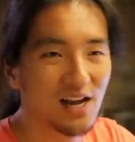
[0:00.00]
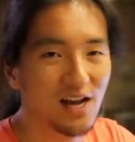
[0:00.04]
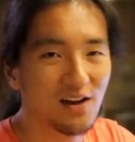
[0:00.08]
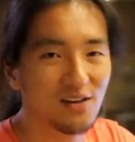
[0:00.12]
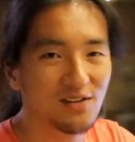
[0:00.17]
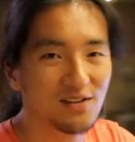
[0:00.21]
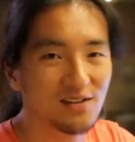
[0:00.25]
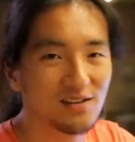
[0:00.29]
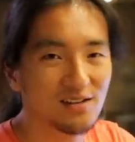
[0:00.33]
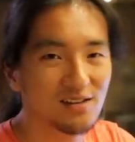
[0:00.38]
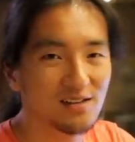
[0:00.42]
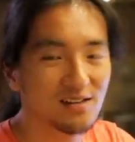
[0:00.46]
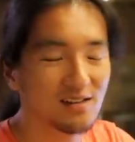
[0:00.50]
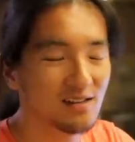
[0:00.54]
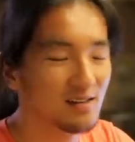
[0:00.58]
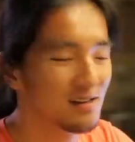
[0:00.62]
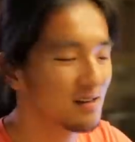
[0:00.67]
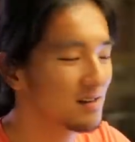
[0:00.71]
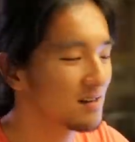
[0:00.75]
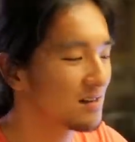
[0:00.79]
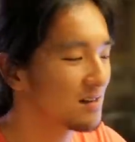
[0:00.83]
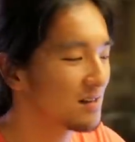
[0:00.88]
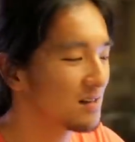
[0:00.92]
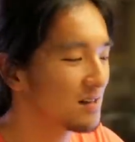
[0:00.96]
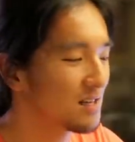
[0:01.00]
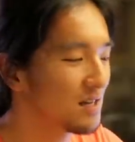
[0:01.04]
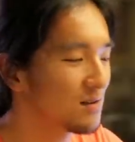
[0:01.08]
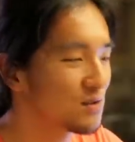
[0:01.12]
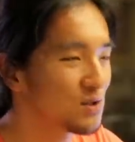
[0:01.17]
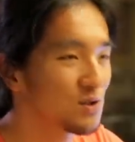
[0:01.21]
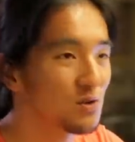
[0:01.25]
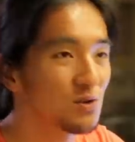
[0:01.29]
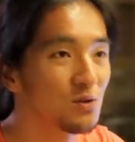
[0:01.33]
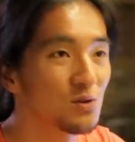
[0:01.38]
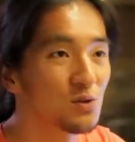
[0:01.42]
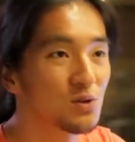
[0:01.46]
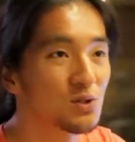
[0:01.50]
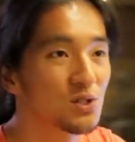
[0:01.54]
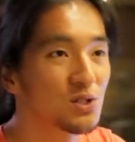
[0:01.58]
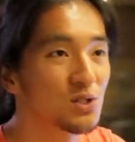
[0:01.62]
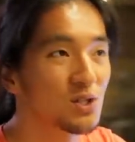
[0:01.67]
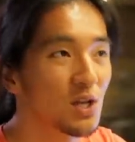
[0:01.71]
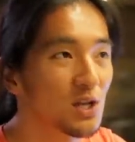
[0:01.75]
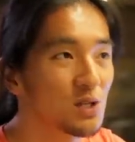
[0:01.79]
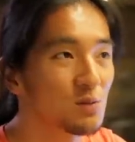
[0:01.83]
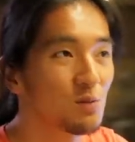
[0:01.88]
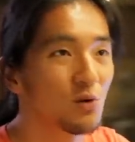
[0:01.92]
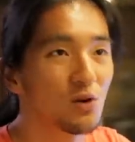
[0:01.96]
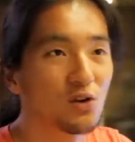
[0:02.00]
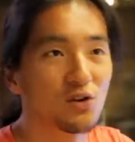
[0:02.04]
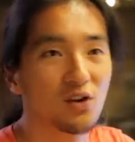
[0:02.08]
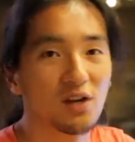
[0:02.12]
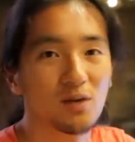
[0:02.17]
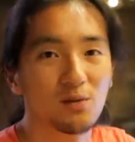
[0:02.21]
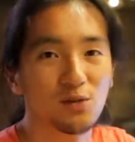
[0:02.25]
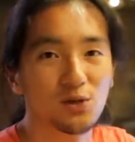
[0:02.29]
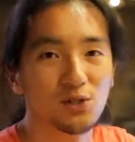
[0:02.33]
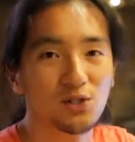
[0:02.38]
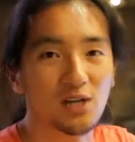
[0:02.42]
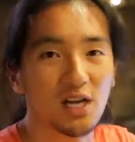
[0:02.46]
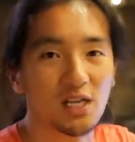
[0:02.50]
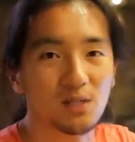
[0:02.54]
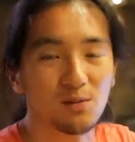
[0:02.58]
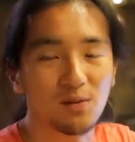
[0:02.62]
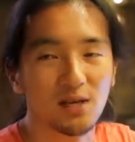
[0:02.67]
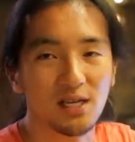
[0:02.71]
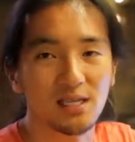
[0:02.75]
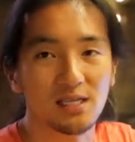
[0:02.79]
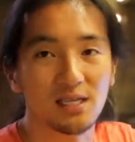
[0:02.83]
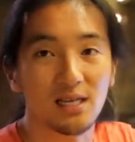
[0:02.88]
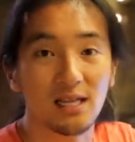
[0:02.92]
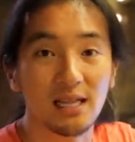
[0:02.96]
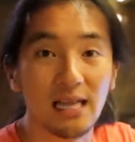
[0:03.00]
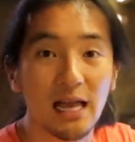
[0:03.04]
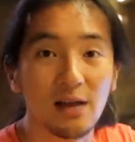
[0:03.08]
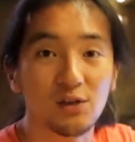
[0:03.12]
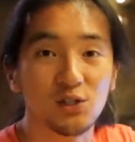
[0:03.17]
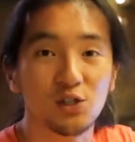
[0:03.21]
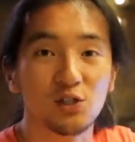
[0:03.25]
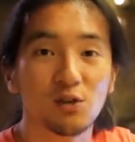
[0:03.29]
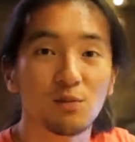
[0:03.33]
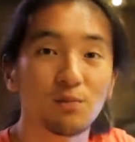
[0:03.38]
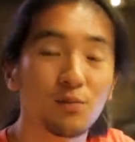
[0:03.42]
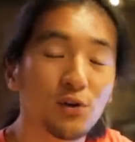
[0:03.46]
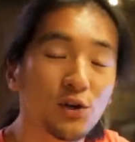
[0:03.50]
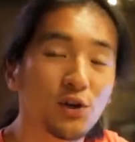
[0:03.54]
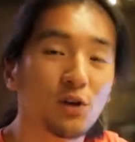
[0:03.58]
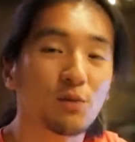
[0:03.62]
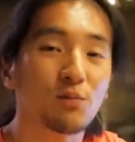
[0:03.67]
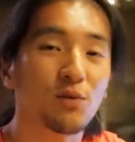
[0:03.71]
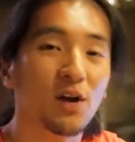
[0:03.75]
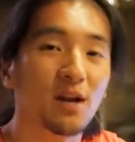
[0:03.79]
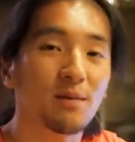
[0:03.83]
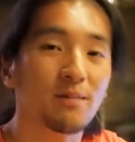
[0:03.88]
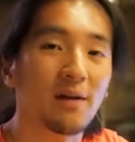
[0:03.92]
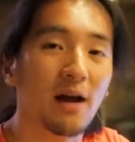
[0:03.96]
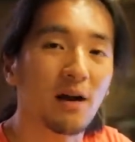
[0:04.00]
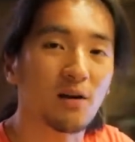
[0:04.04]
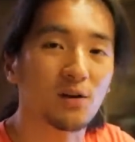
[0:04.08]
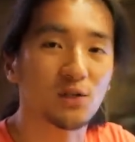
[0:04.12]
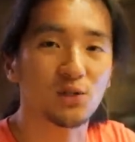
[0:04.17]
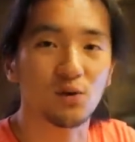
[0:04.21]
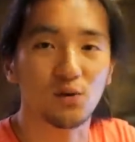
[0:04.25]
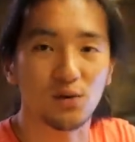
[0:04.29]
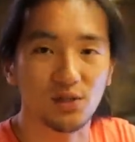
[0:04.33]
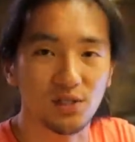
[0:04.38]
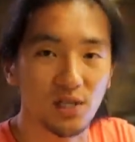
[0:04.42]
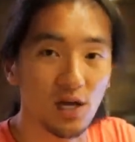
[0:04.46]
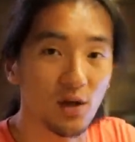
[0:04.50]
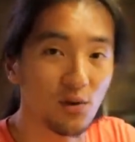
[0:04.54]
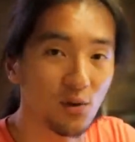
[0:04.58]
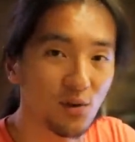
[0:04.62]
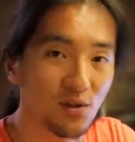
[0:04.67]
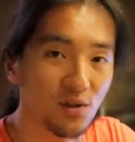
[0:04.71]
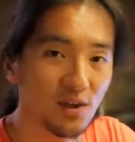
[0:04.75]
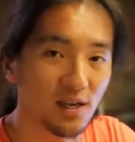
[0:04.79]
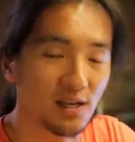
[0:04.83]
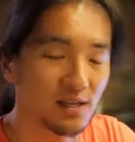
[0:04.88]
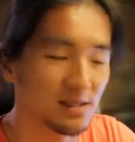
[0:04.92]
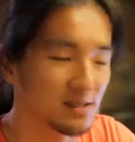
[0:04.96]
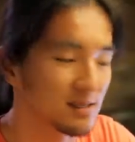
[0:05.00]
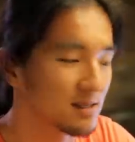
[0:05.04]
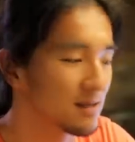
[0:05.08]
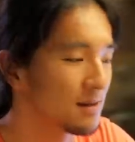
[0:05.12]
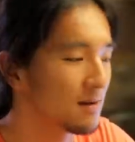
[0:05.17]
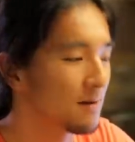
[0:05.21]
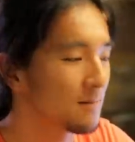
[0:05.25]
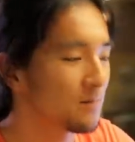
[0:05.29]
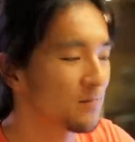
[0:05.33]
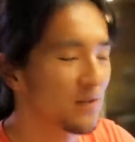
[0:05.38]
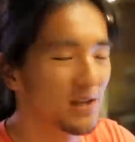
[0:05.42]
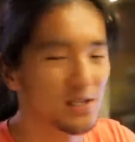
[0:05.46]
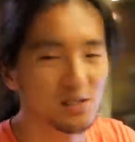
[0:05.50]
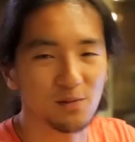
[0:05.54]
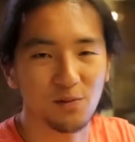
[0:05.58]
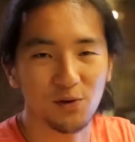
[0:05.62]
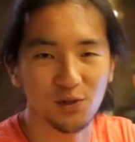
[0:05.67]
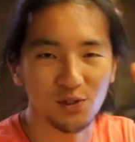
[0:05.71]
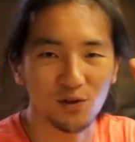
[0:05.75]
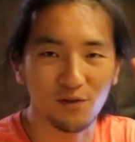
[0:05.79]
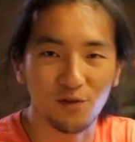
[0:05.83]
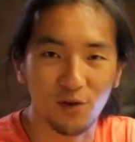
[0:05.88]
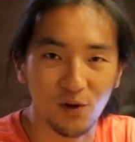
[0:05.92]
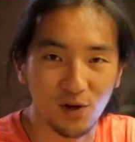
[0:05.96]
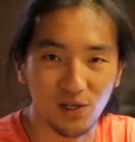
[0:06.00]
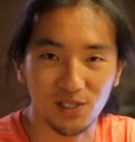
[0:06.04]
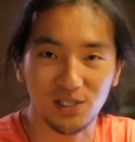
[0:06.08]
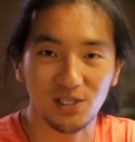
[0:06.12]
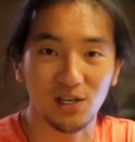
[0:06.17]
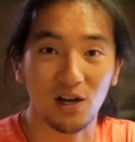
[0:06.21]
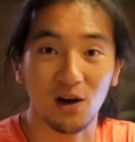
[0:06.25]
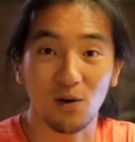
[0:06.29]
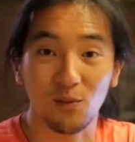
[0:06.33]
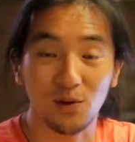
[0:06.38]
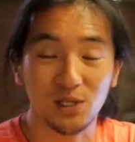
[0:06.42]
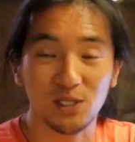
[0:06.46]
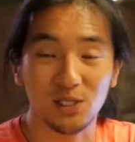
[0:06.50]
out gives you such more incredible shots because it allows you to put your brain power towards other things as opposed to focusing on